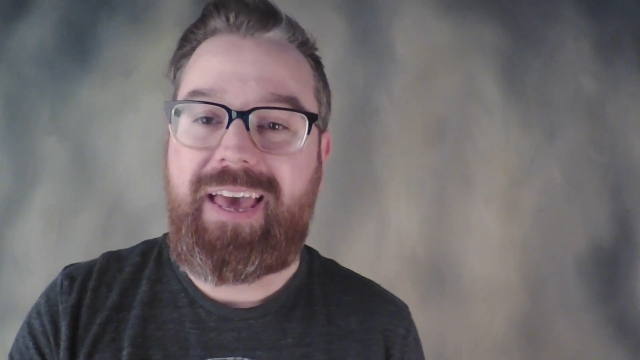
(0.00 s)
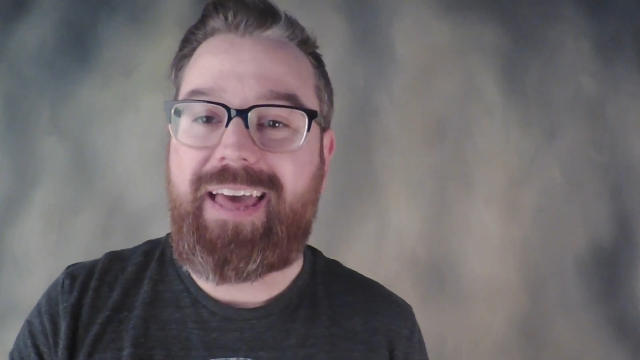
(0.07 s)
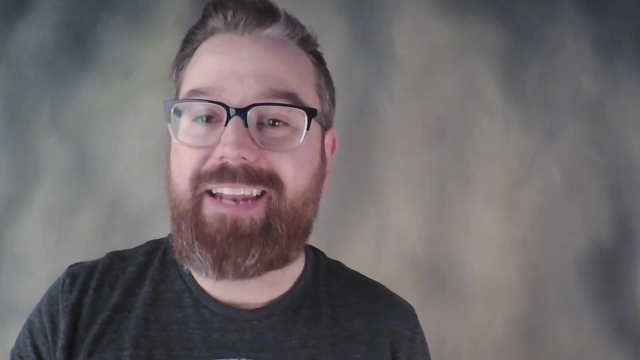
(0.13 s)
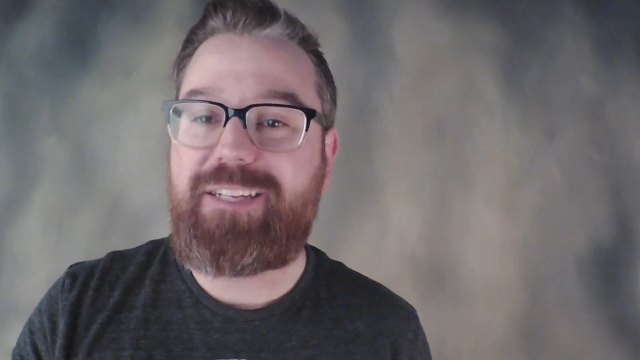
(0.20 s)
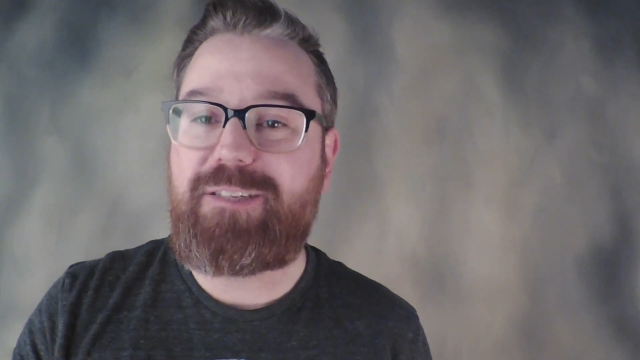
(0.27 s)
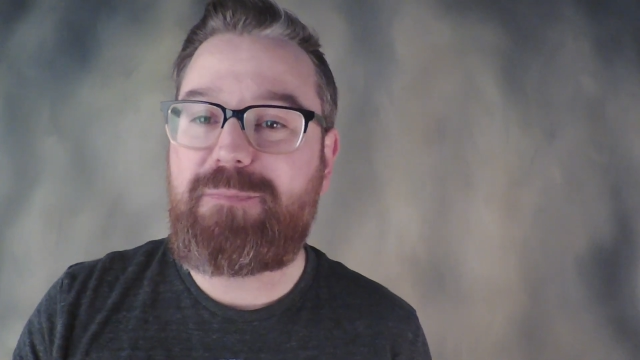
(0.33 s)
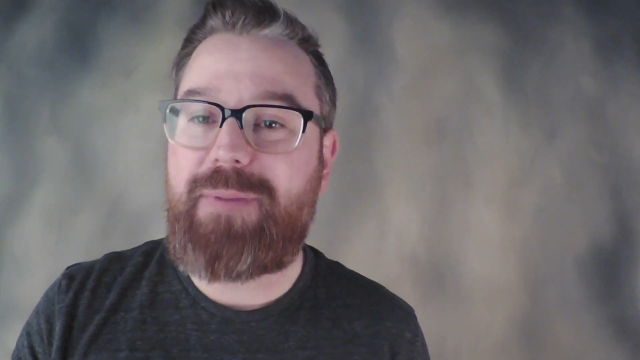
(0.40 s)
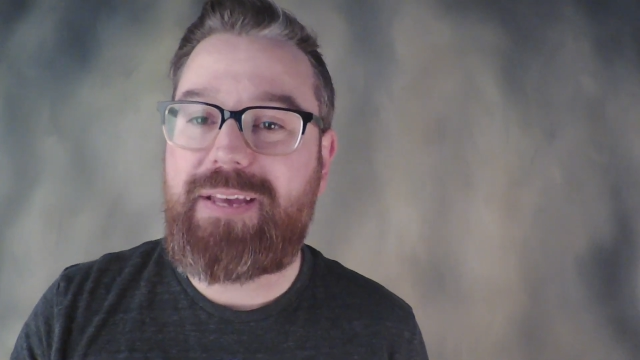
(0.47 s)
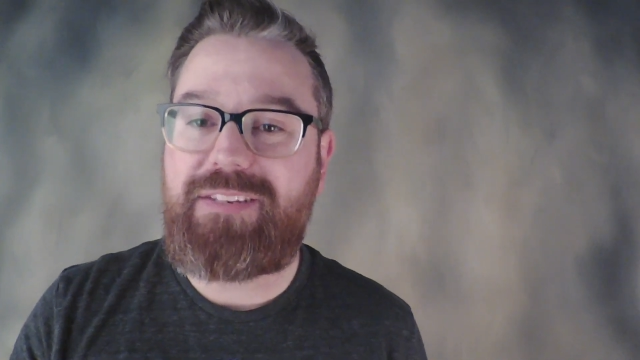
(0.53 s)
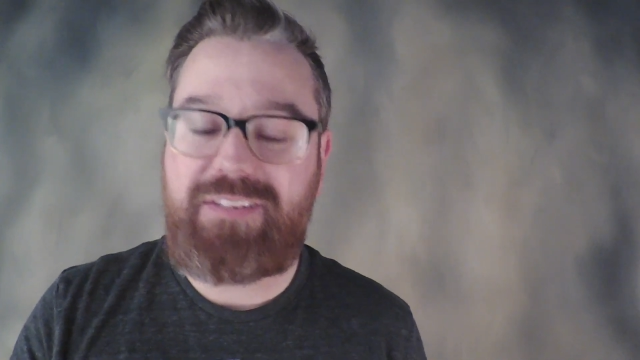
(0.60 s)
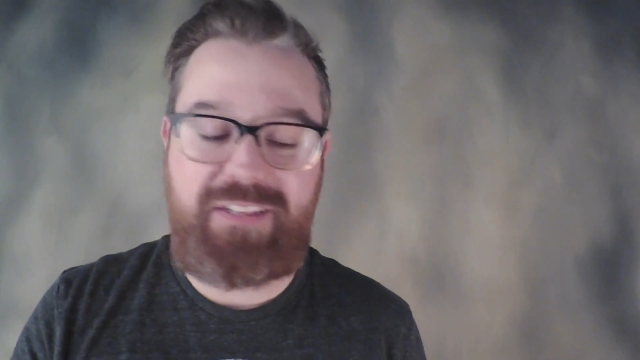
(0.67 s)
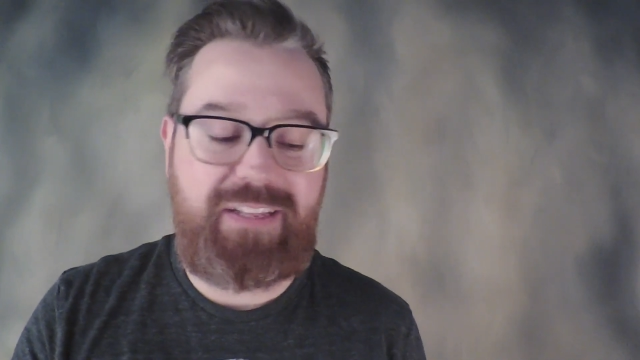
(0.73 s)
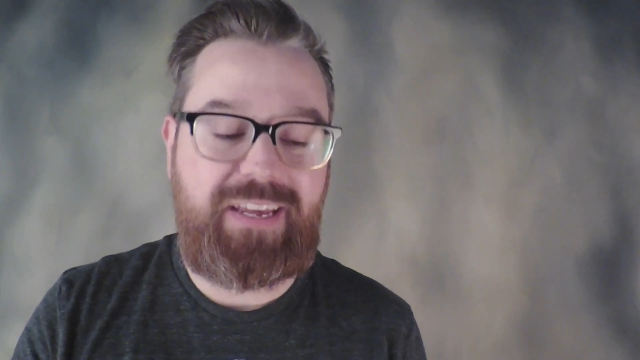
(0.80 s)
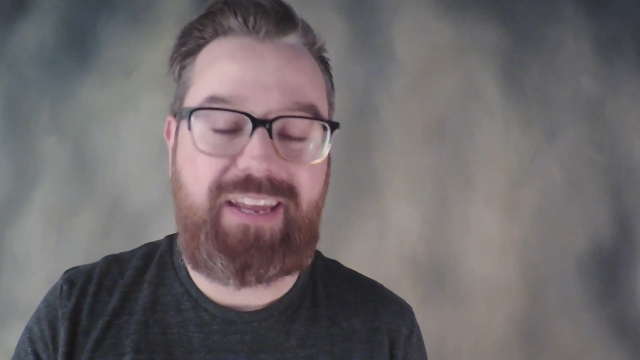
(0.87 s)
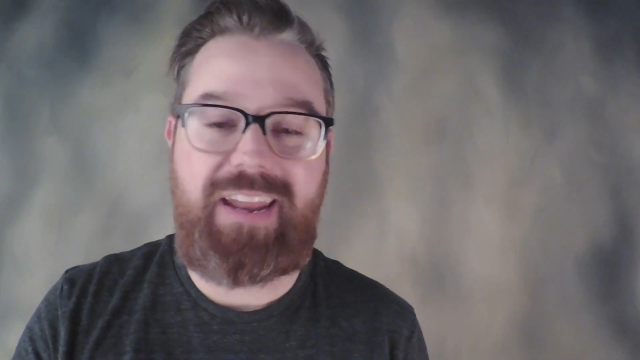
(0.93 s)
And it's
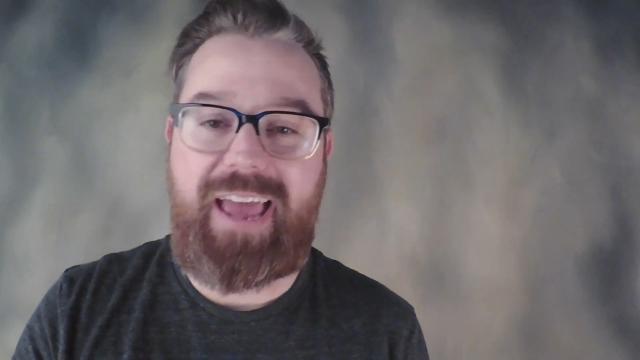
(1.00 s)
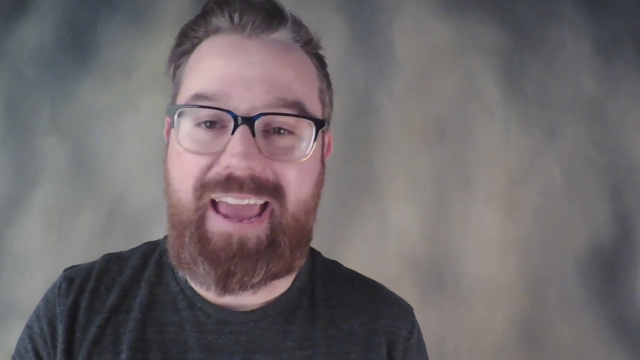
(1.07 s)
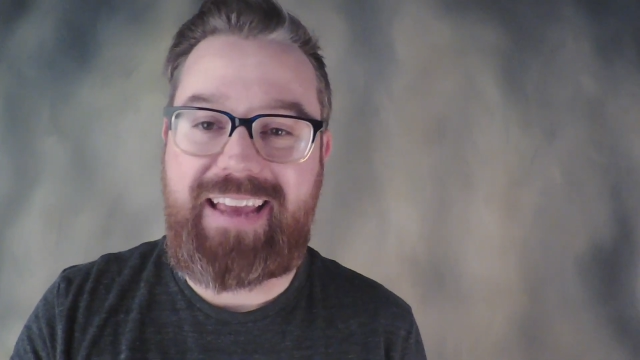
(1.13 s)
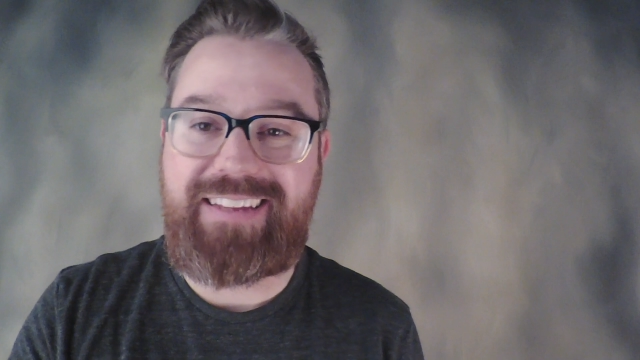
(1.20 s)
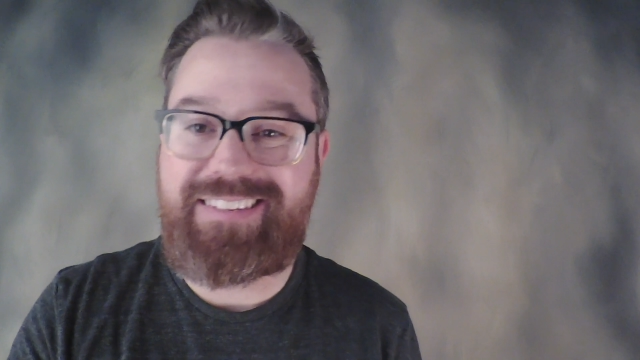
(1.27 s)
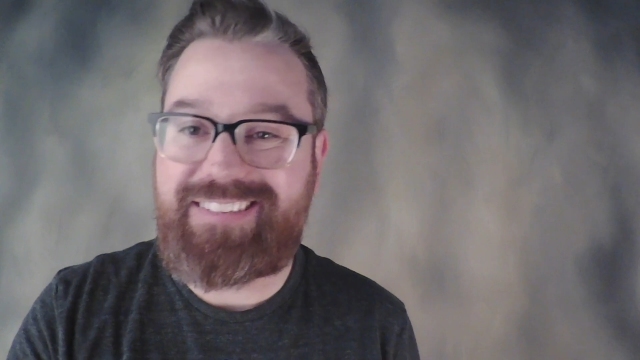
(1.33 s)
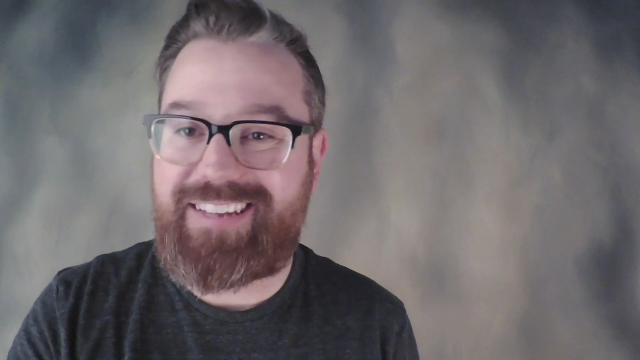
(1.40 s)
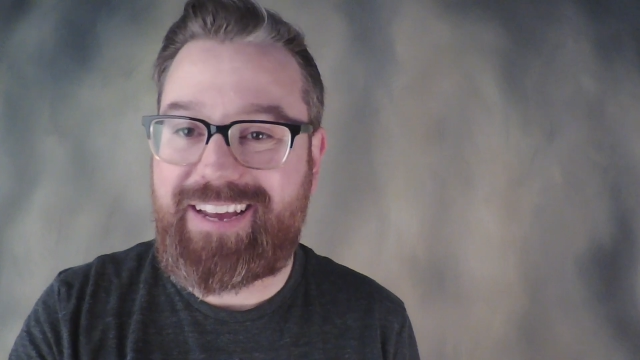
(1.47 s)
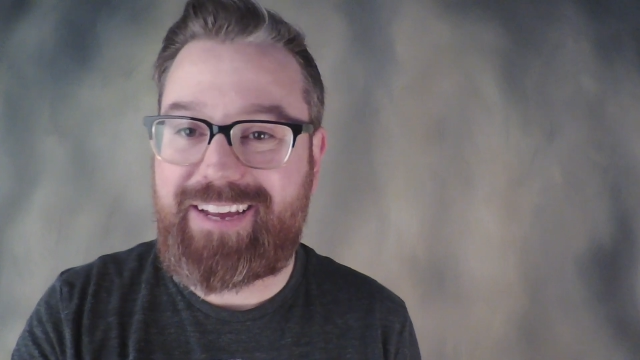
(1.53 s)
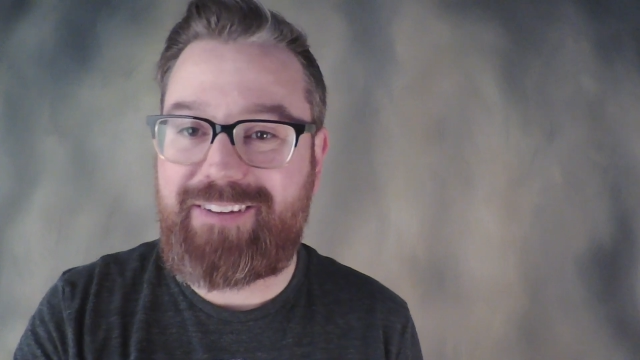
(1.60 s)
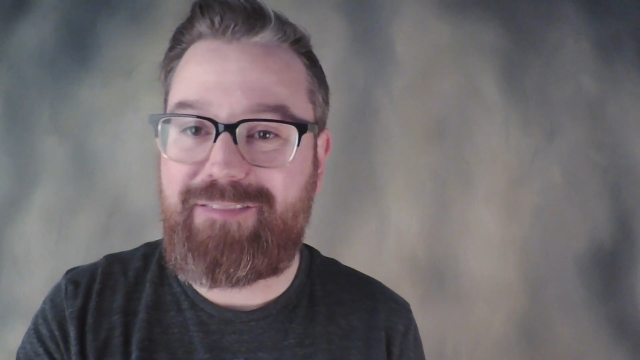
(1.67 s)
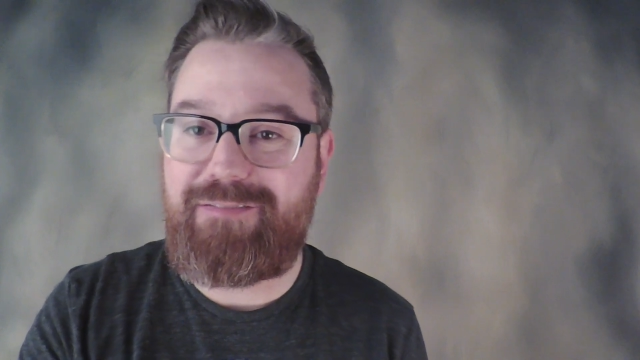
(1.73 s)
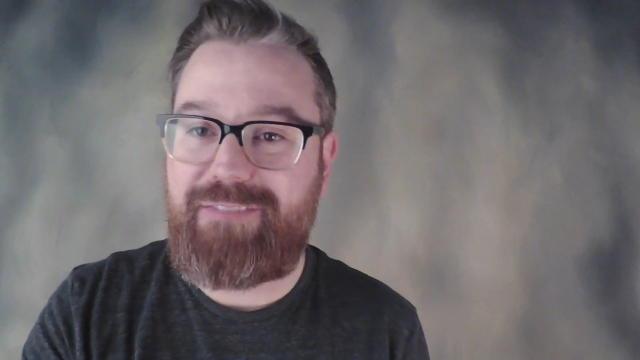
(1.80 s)
basically an eight second